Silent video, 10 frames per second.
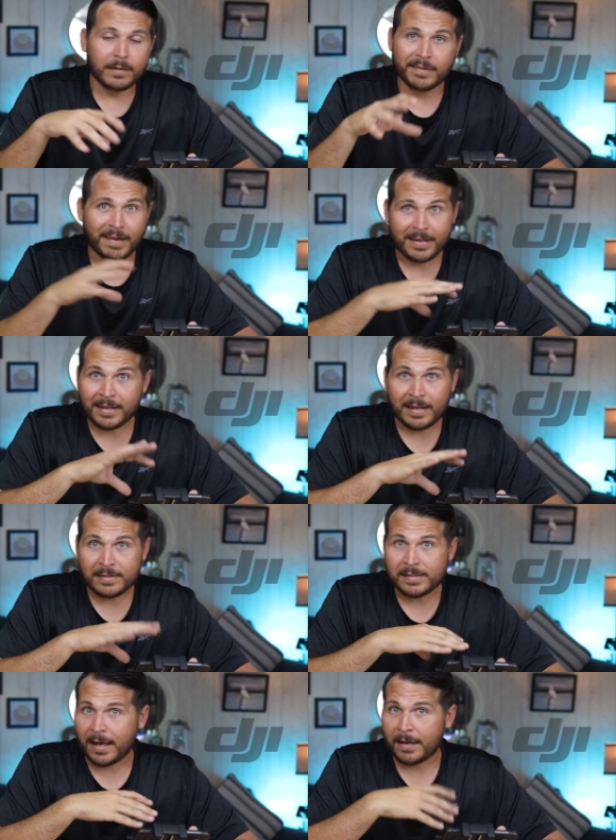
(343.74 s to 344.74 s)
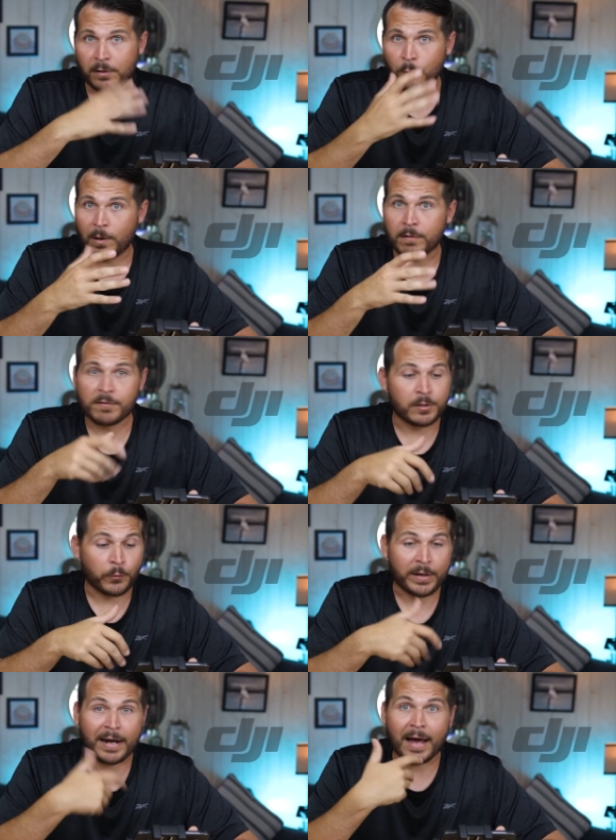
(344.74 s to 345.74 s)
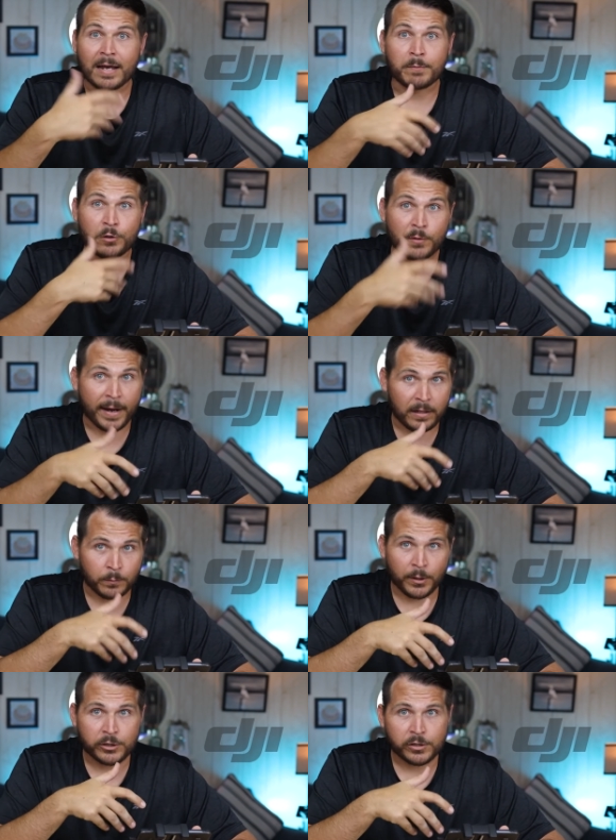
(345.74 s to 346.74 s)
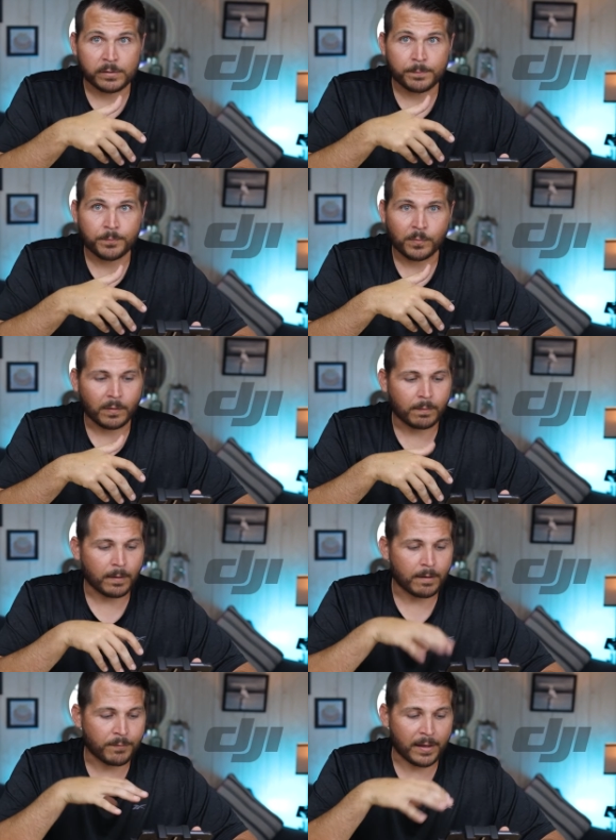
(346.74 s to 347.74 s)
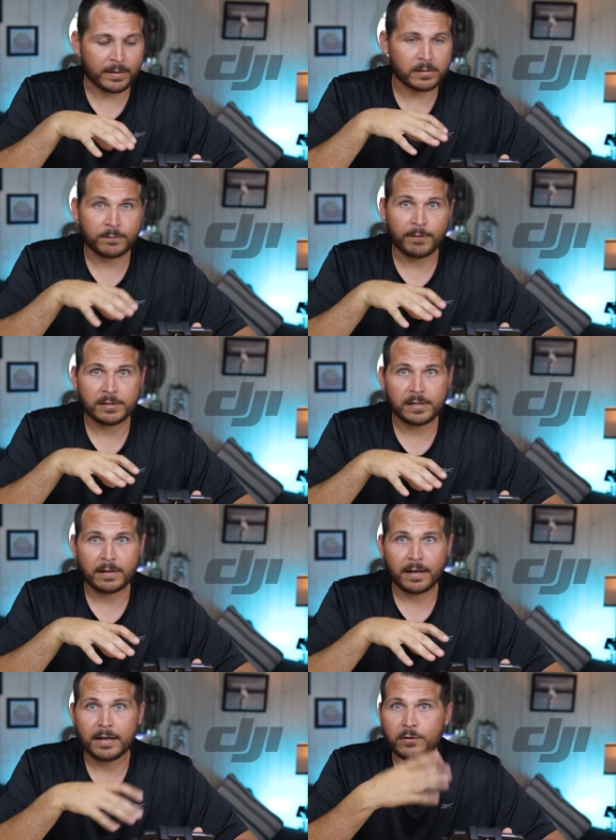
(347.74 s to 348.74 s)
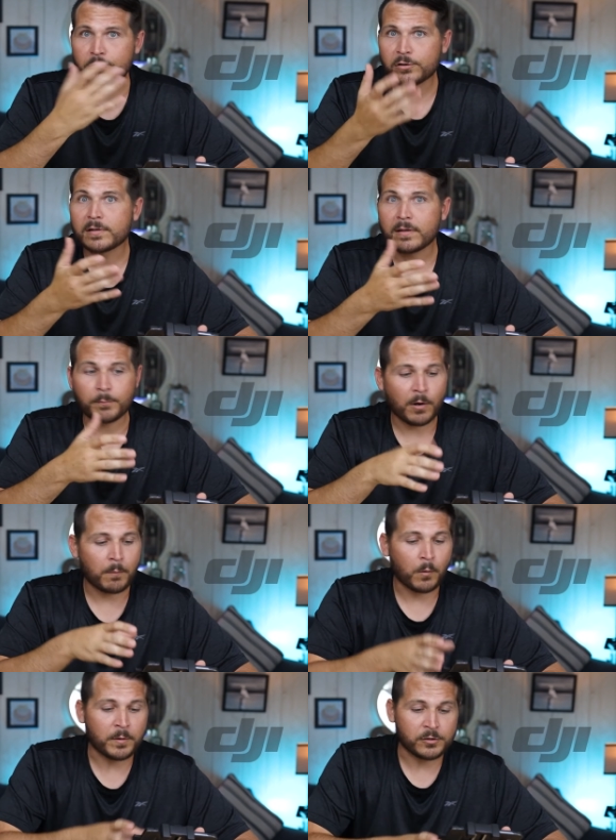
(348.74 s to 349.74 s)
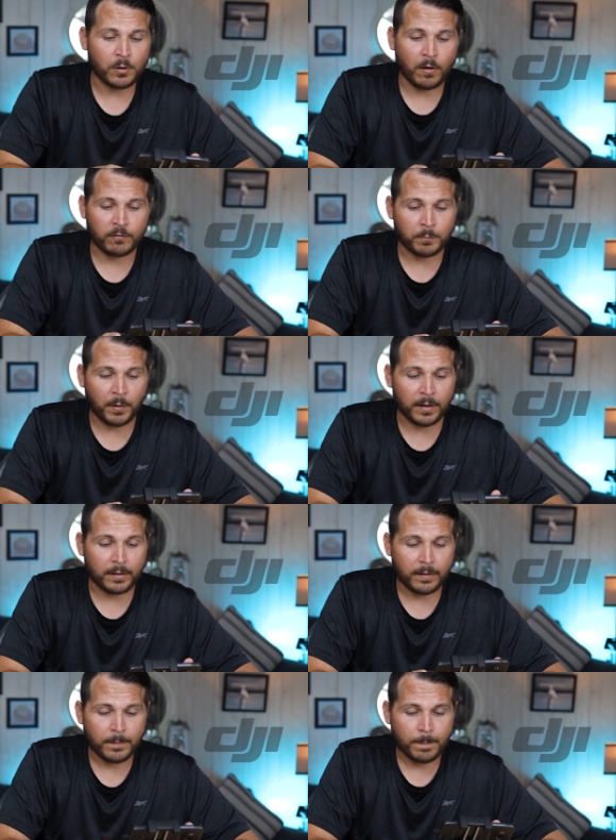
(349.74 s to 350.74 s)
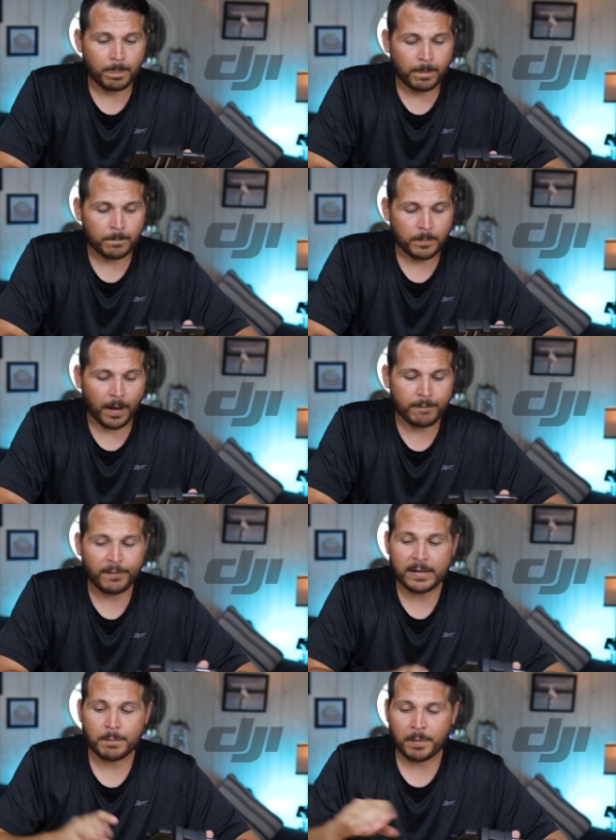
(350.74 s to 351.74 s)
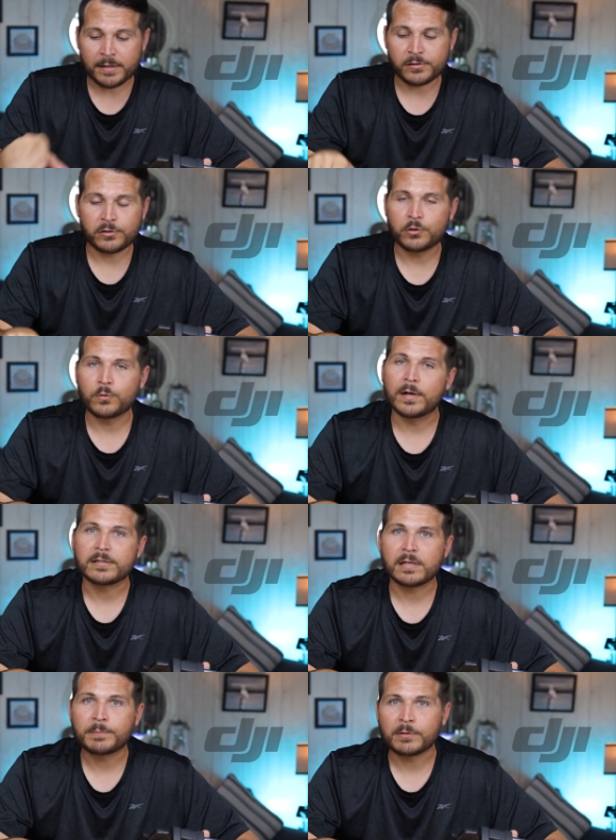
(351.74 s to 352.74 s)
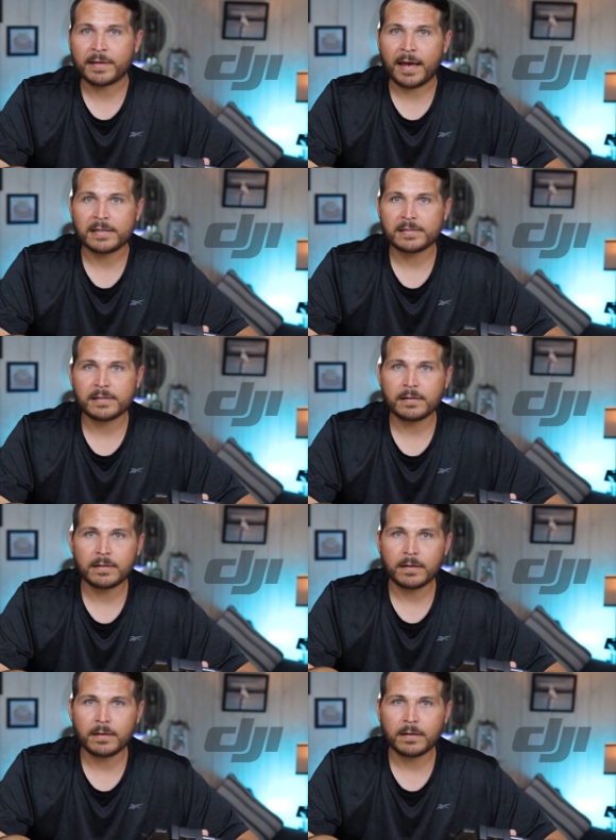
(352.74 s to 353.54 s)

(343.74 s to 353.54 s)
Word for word: taking it inside or wherever and doing an IMU calibration. If that doesn't fix it, and usually the problem will be solved, but I find it best to do a simple test